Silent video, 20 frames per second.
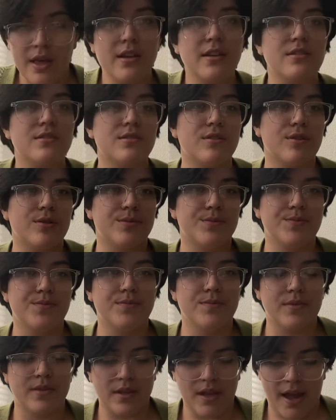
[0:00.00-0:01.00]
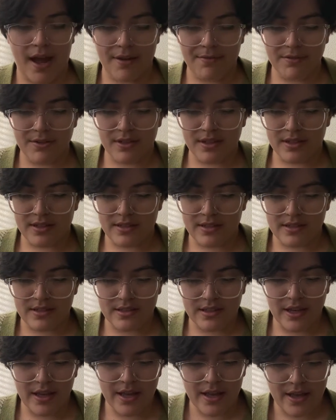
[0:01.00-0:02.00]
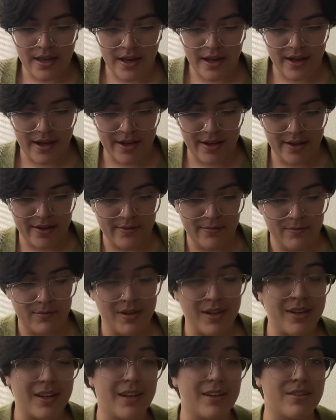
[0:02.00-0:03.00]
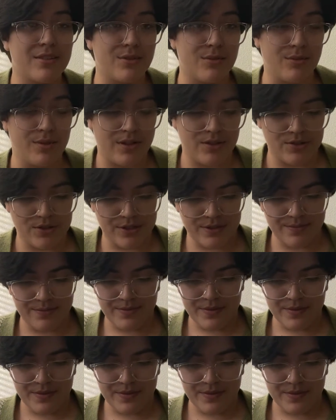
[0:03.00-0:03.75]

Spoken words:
So after this, I have to do laundry.